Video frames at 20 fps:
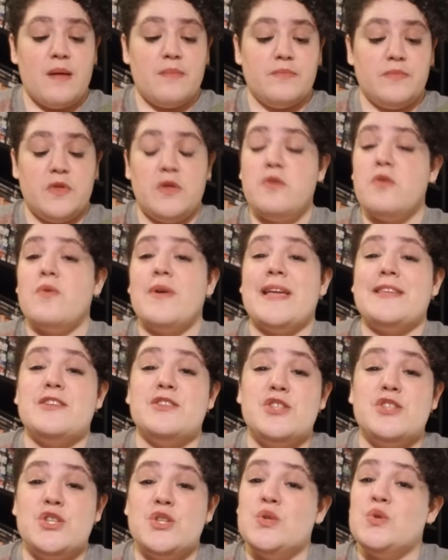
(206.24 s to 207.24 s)
you don't get to
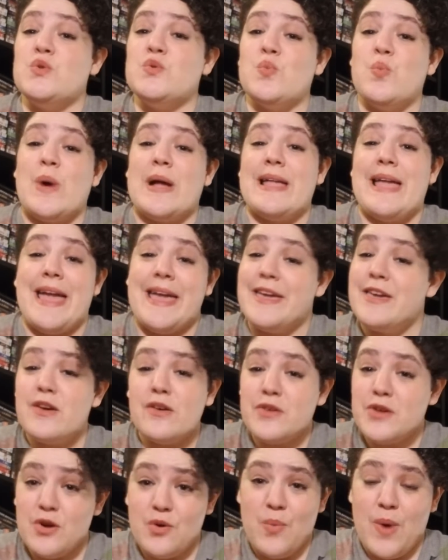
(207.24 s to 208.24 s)
choose what
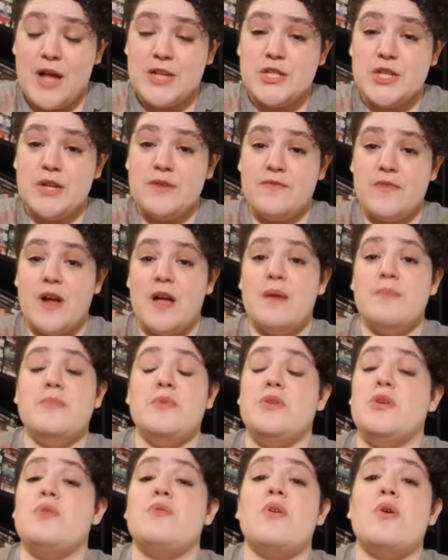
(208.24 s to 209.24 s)
angle you're watching from.
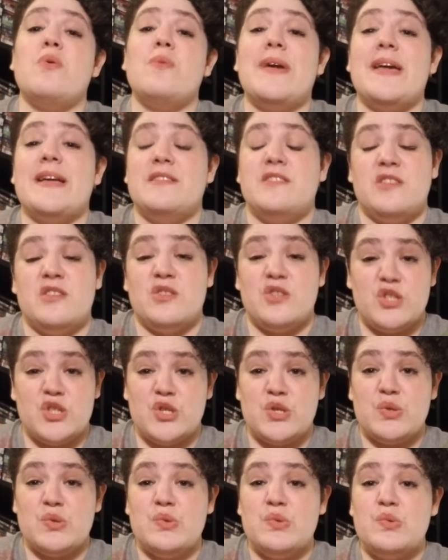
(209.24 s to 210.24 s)
You don't get to
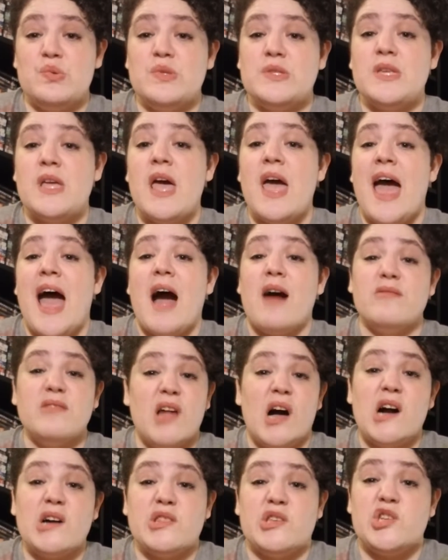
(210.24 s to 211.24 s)
choose how
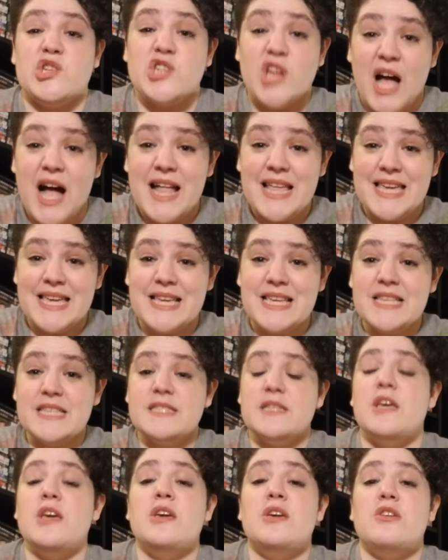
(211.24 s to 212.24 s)
long the shot
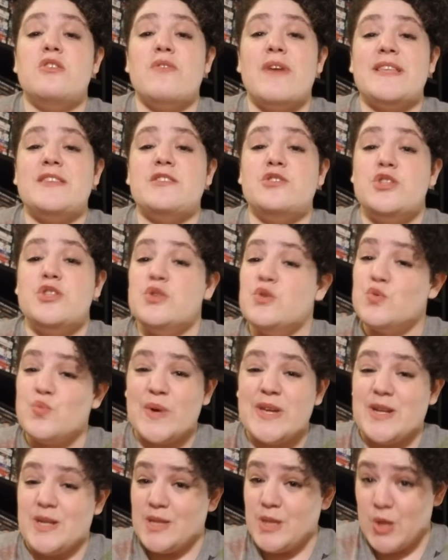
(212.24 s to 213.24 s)
is. You don't get to choose
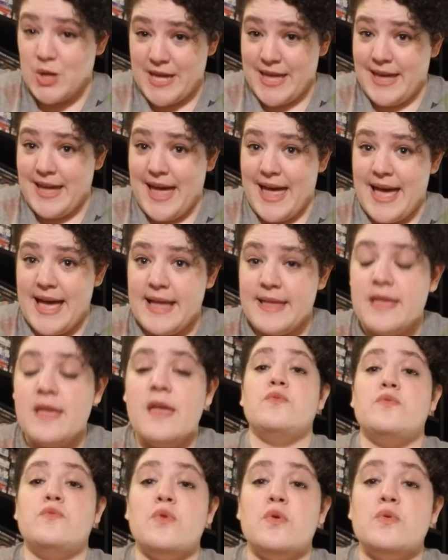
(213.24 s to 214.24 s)
what you're looking at.
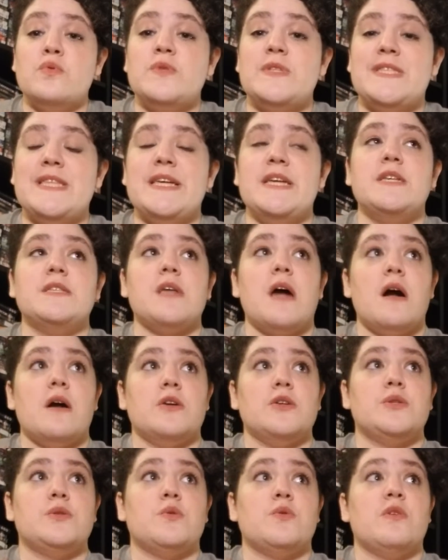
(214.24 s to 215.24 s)
Those things
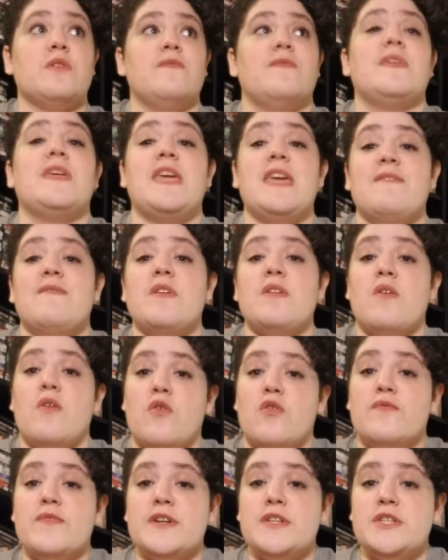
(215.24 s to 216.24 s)
are sort of given
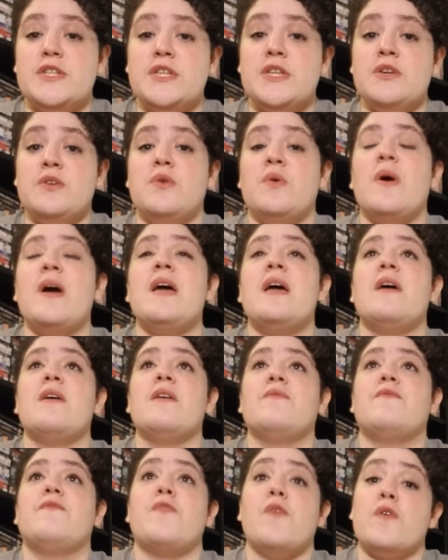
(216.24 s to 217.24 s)
over to you
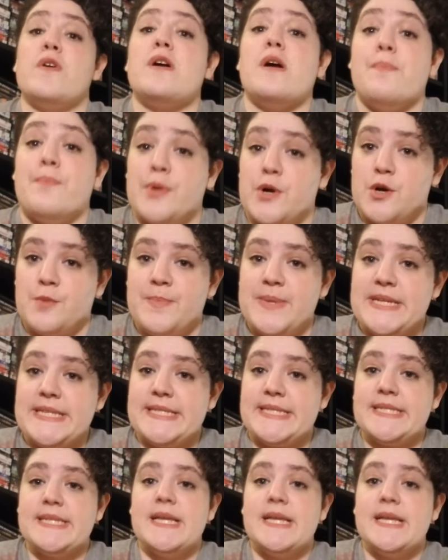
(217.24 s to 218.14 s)
for a purpose.